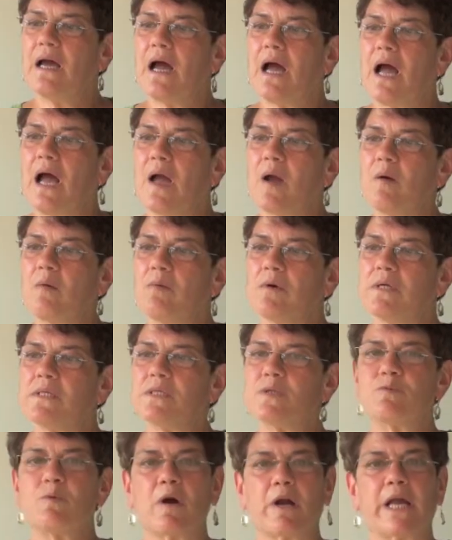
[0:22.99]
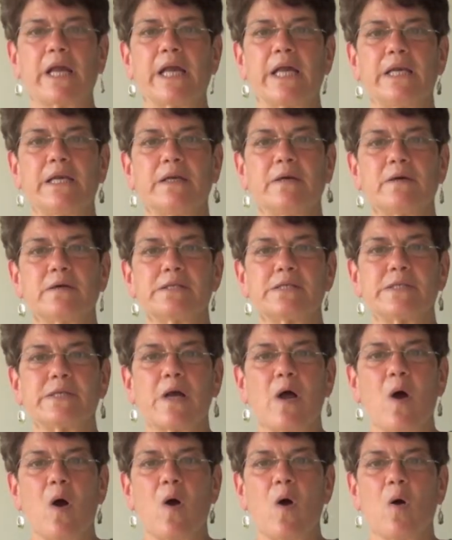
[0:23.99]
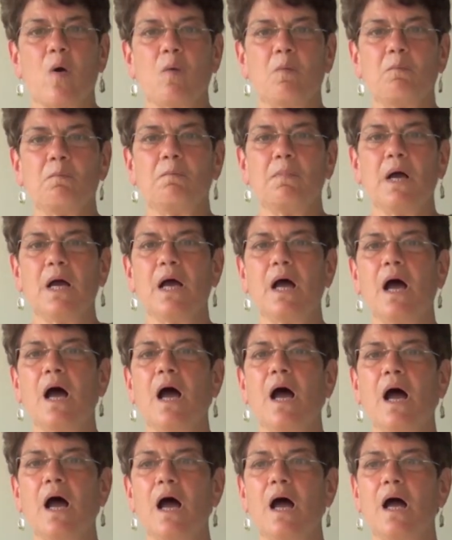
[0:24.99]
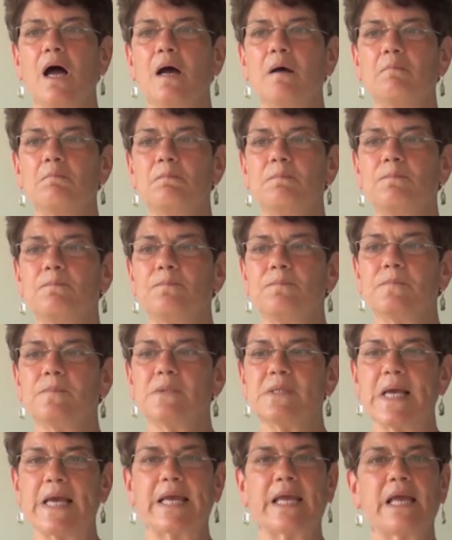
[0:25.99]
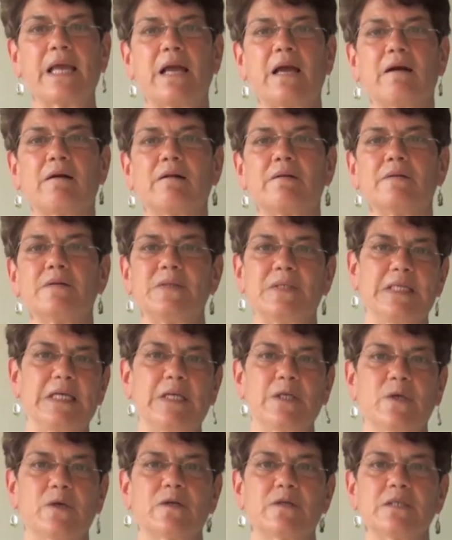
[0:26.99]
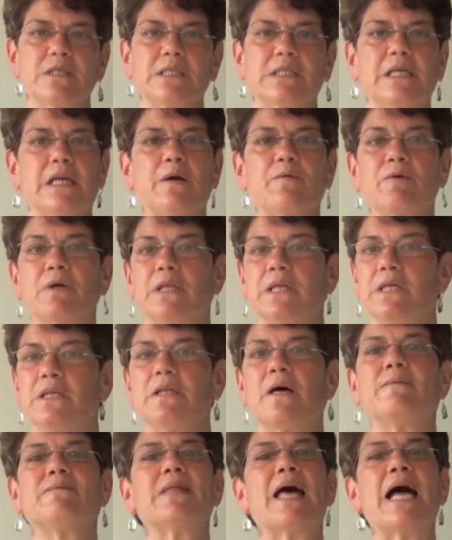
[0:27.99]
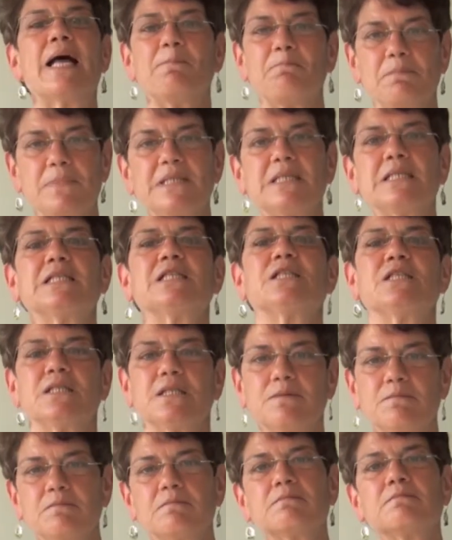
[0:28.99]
I was working in a nursing home, taking care of seniors, and I really loved that position.